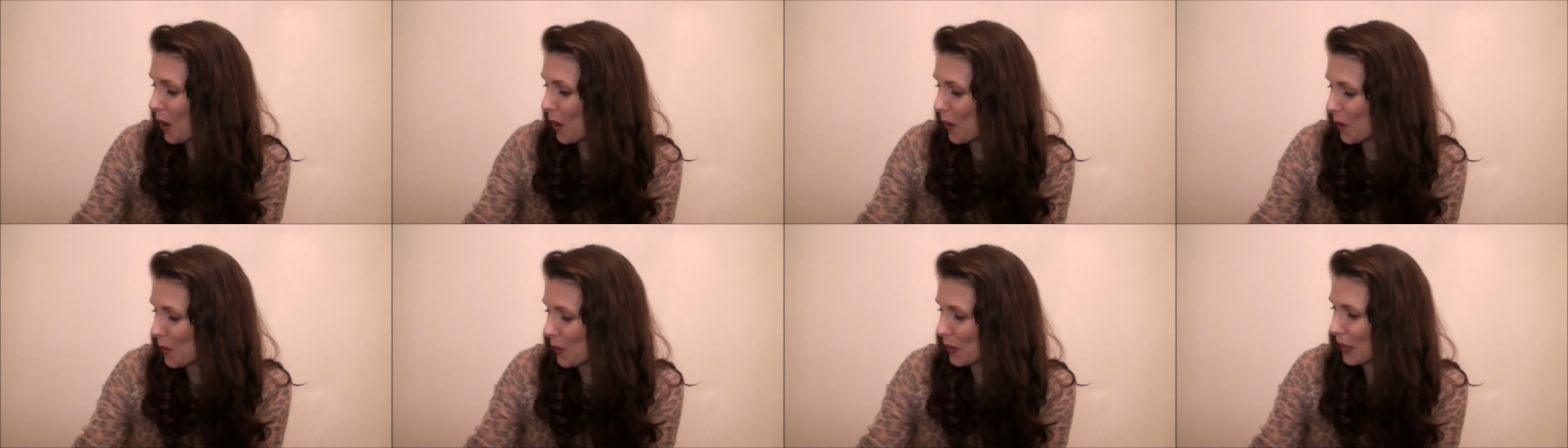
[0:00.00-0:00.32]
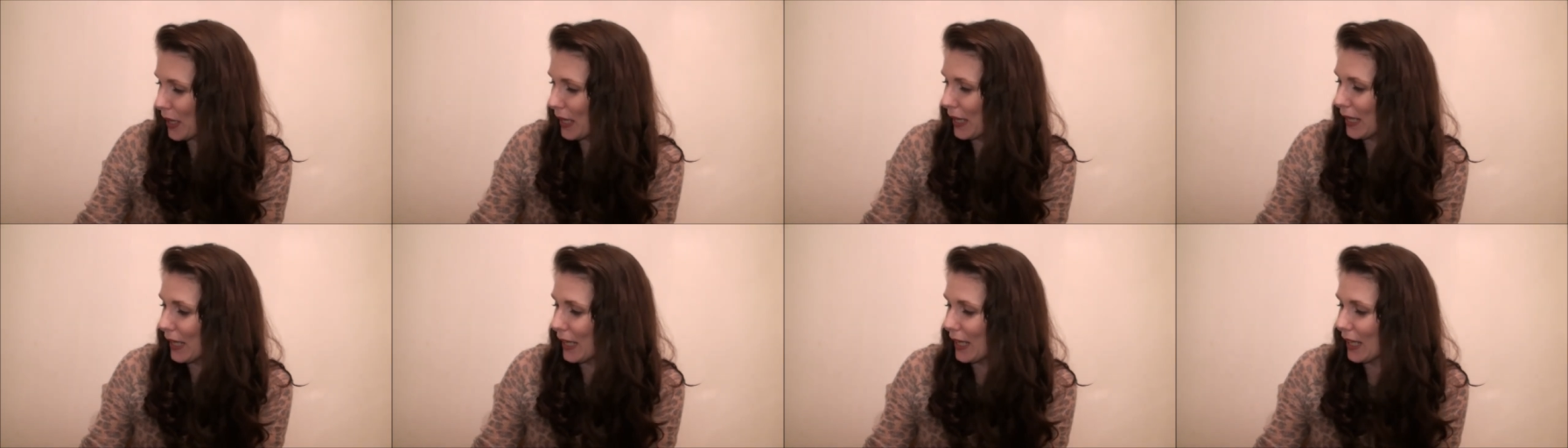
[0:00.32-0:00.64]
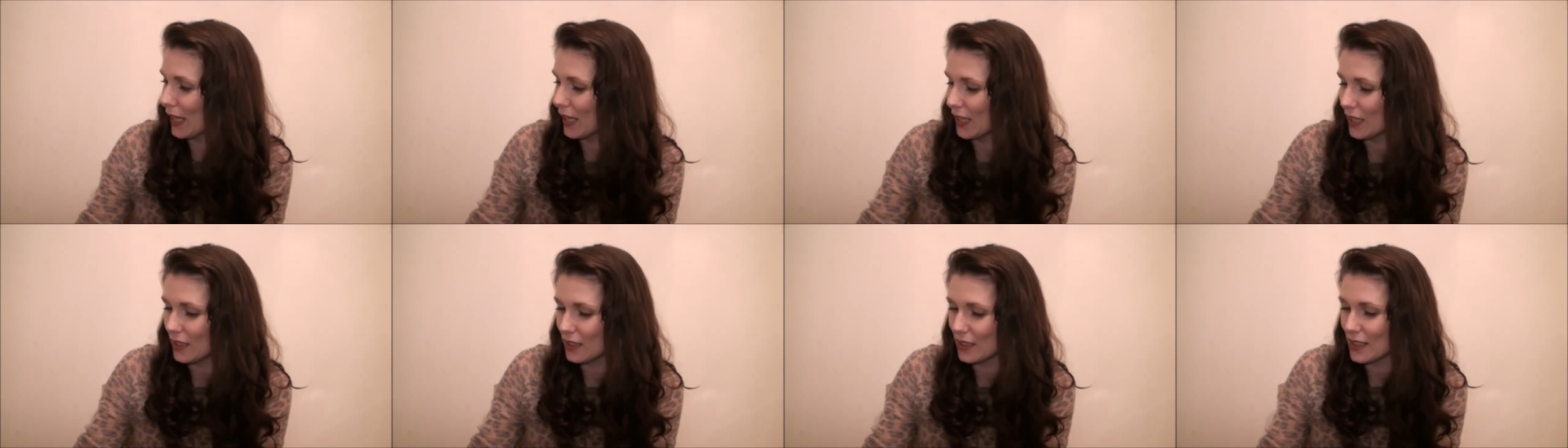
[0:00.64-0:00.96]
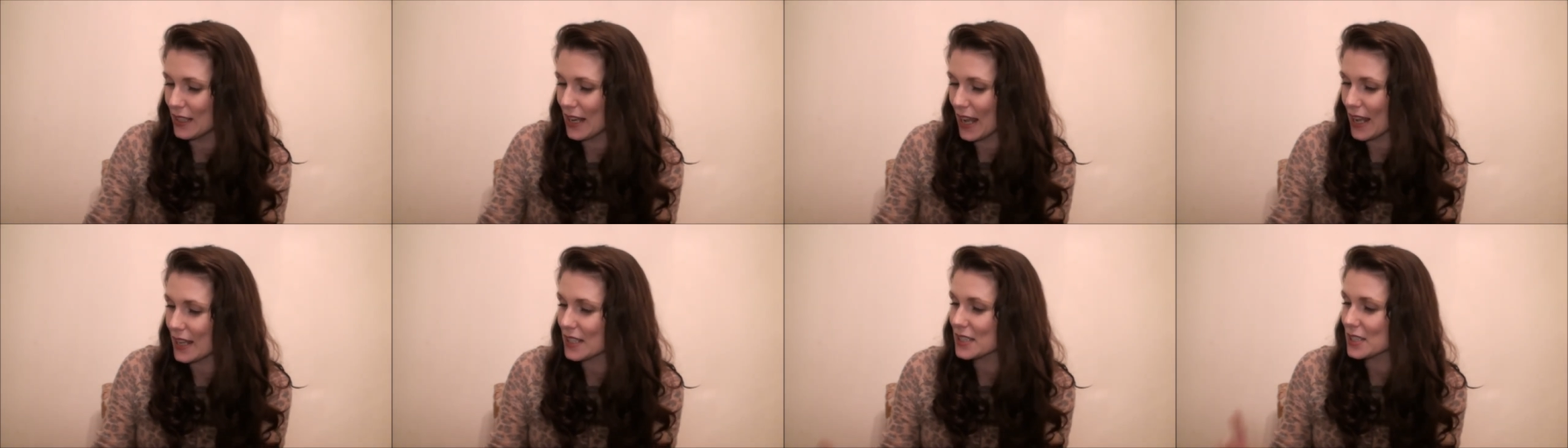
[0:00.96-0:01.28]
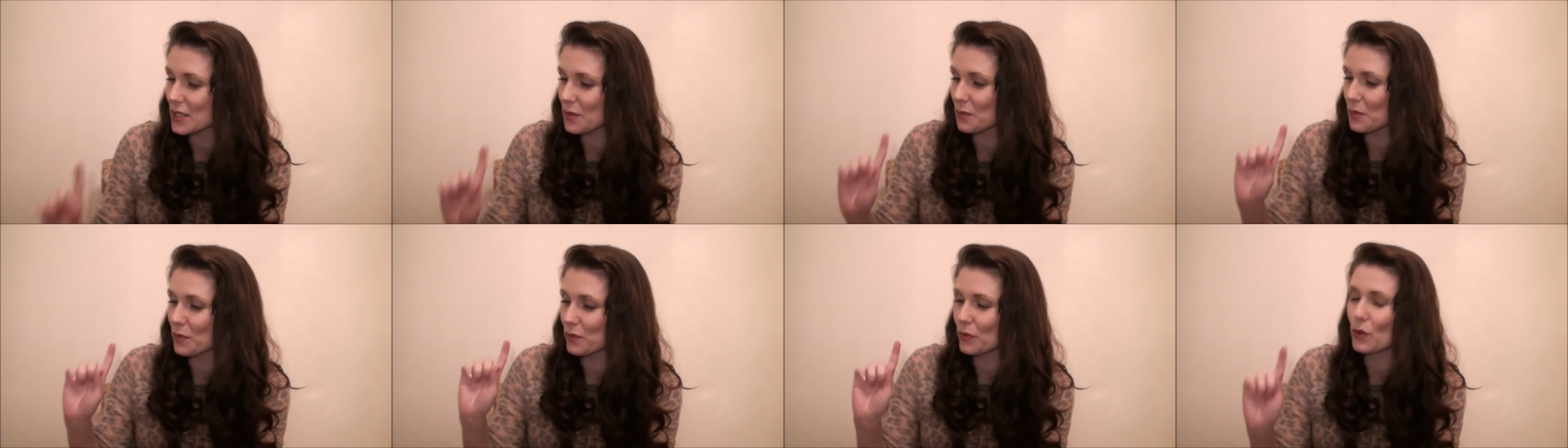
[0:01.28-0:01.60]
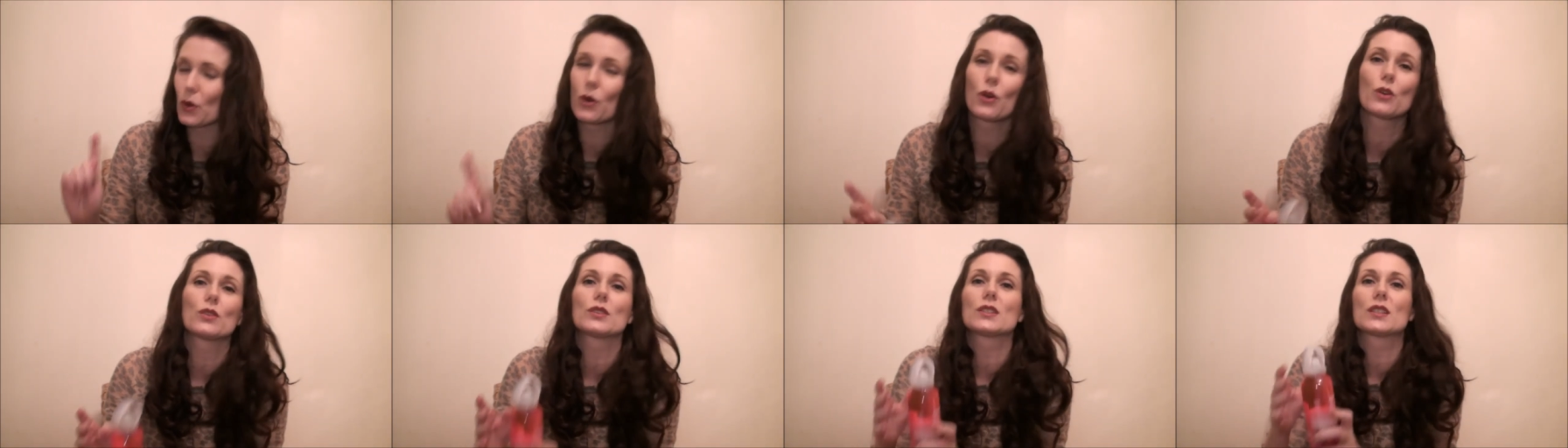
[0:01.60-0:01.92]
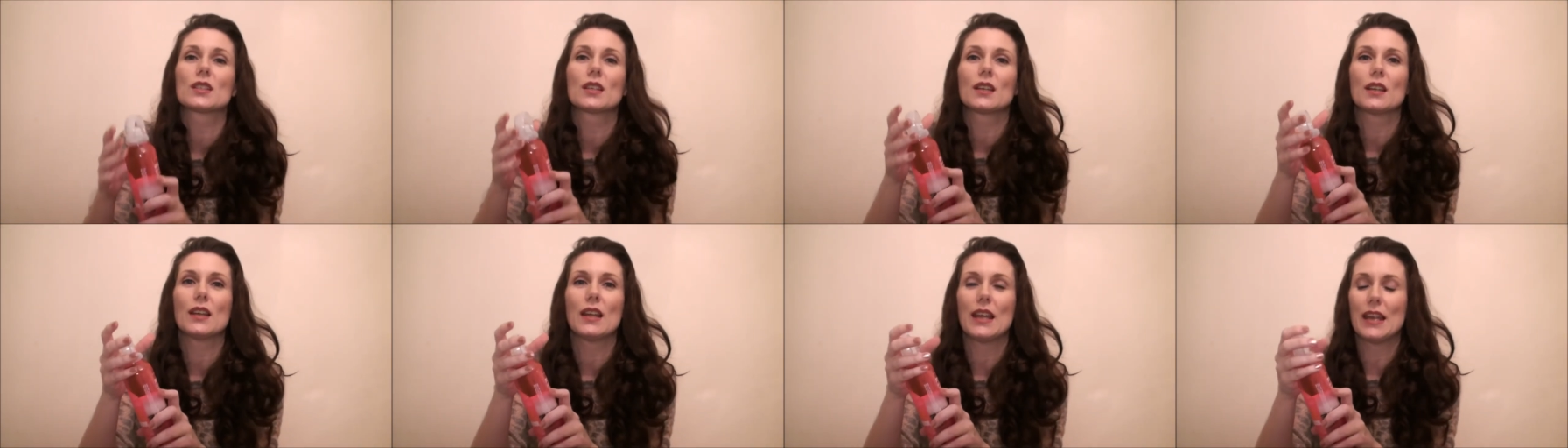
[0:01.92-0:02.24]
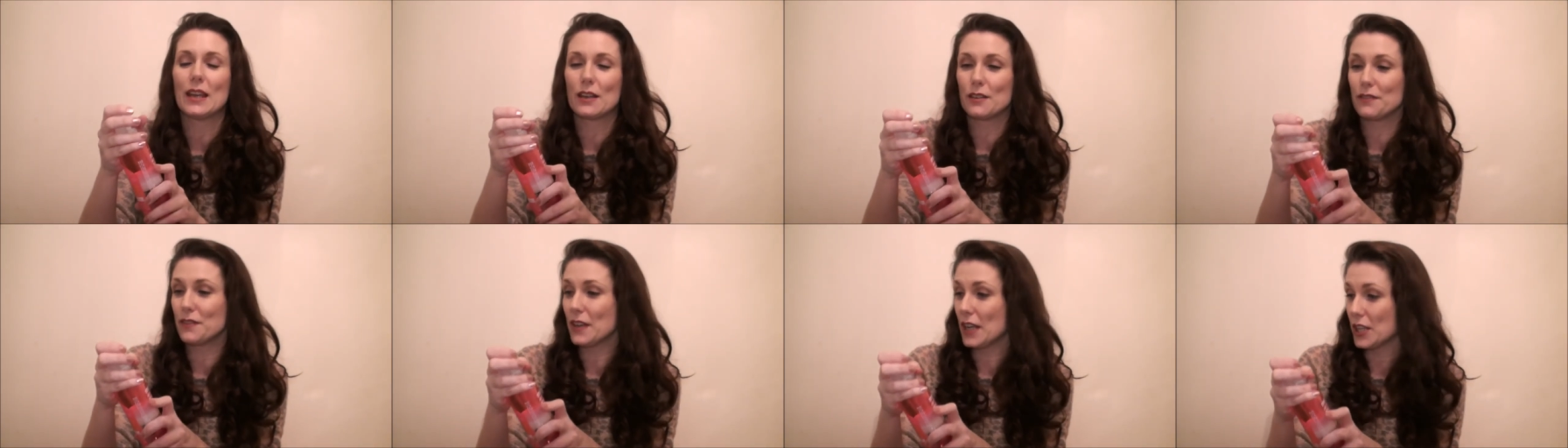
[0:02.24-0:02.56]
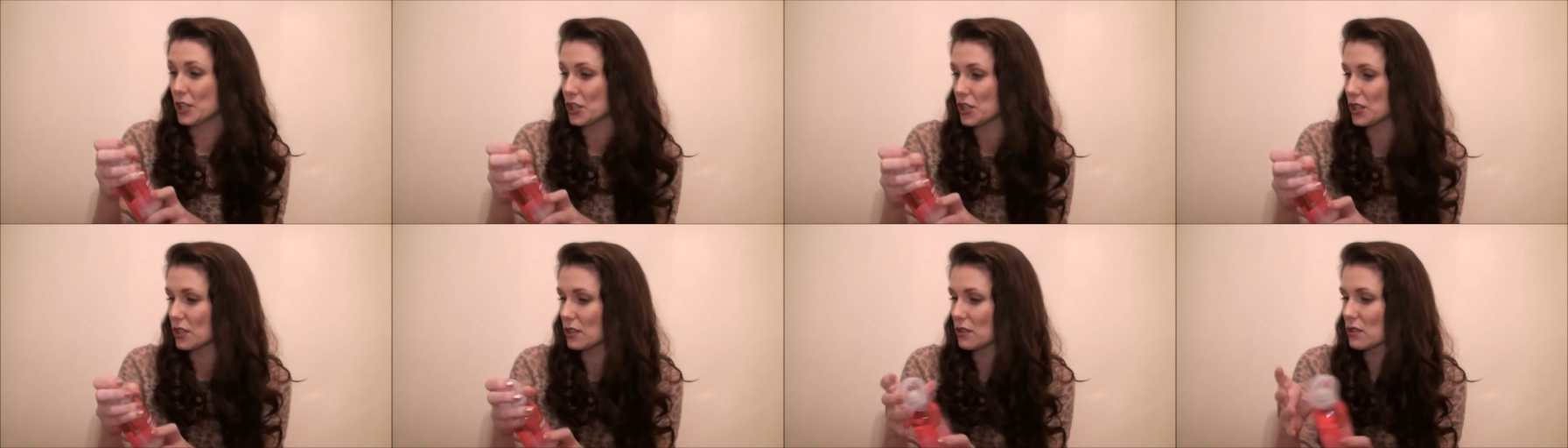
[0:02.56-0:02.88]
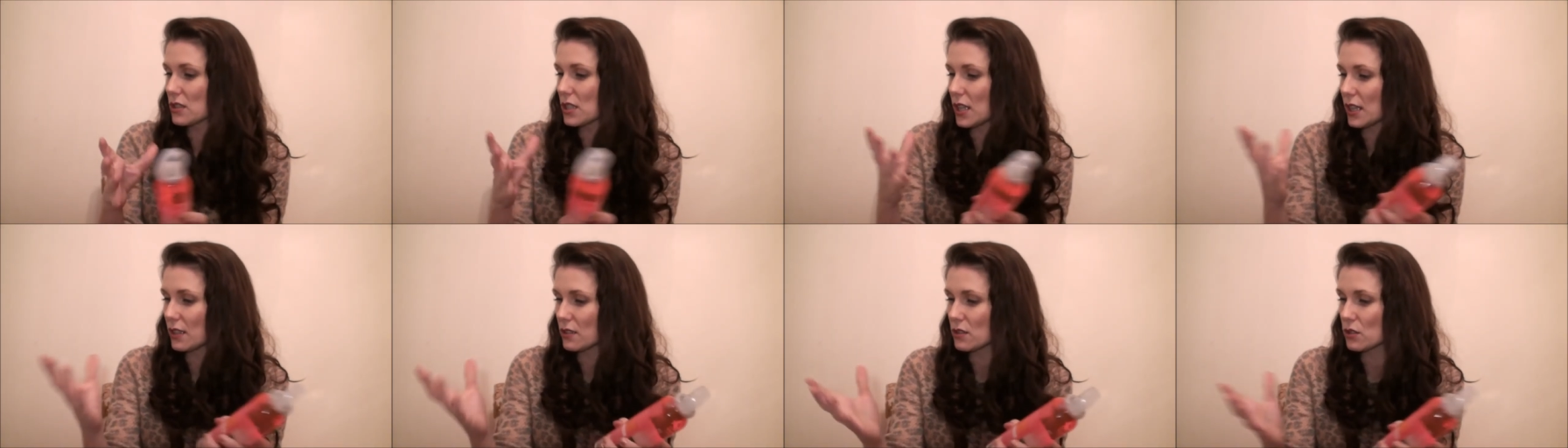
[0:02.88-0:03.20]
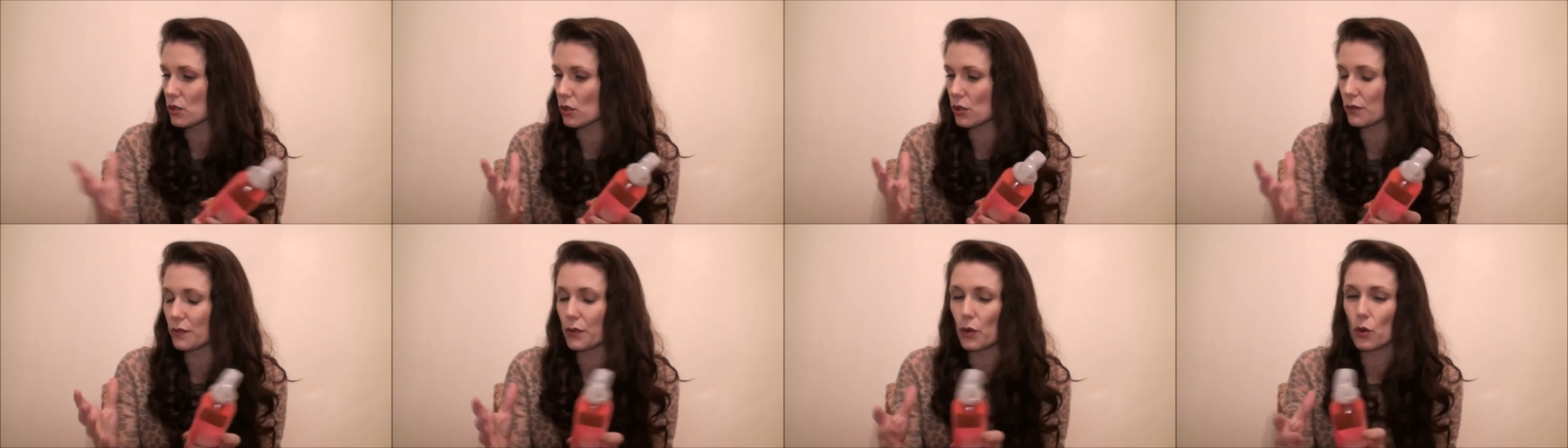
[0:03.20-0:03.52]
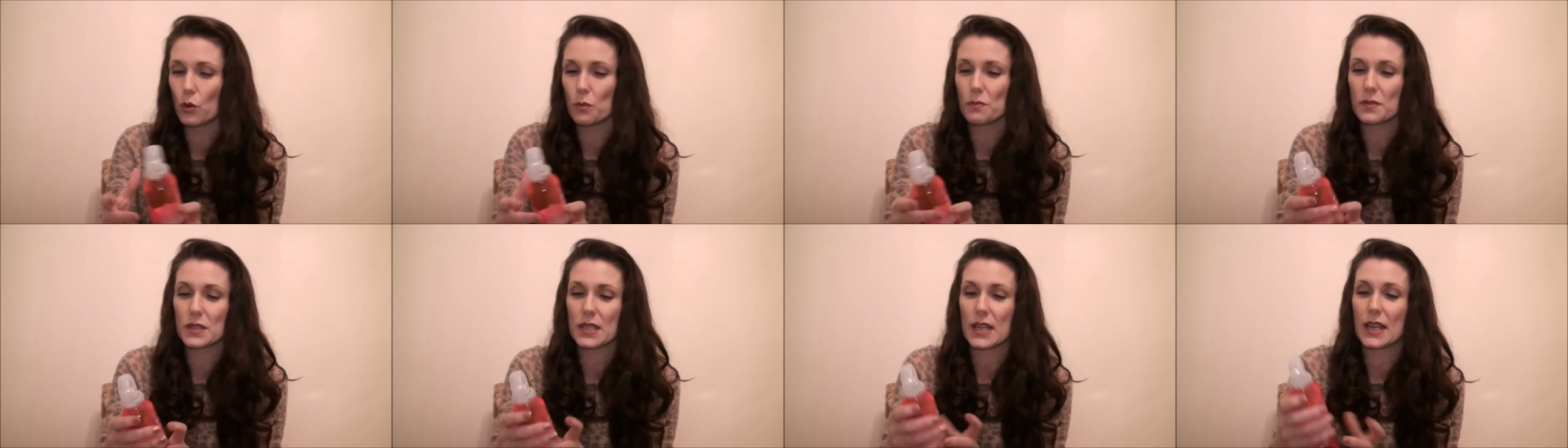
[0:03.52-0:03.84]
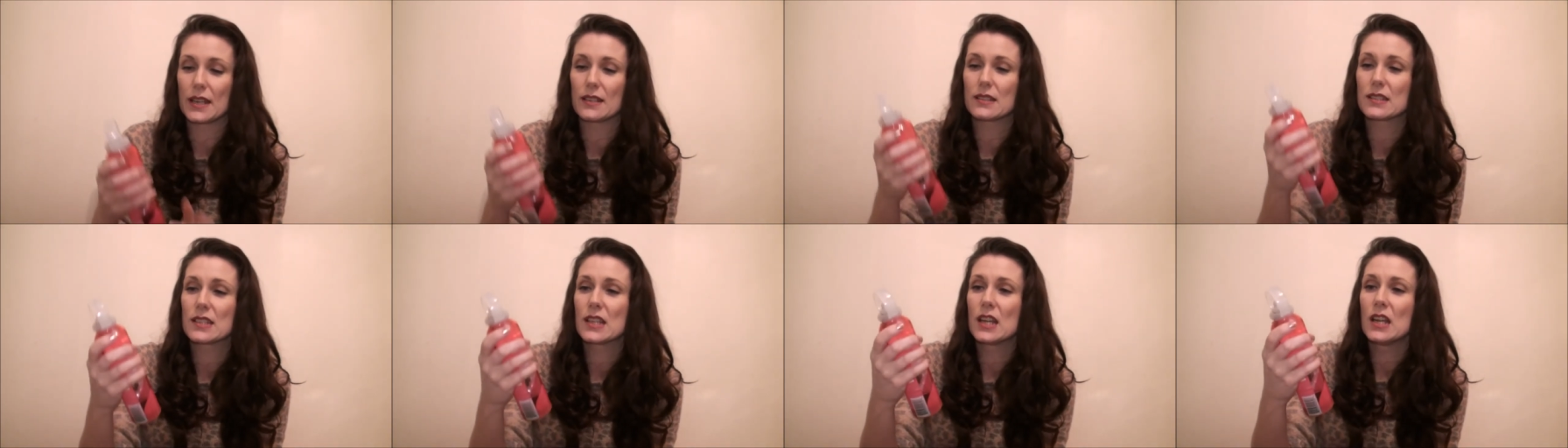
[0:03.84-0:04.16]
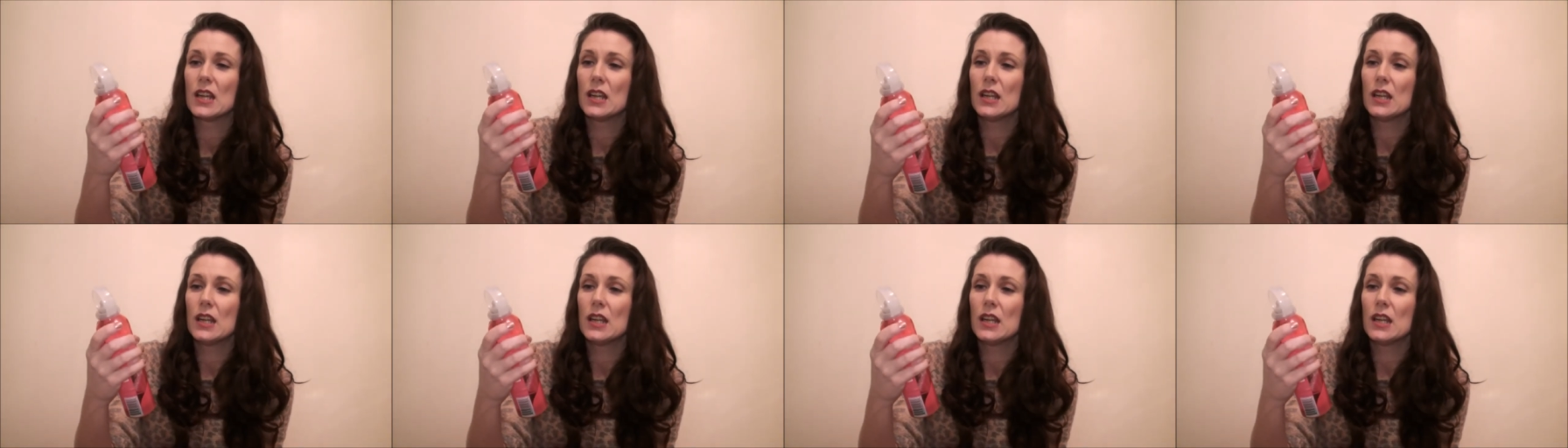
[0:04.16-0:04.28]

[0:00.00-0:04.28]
Okay, next we've got air fresheners and sort of home scents.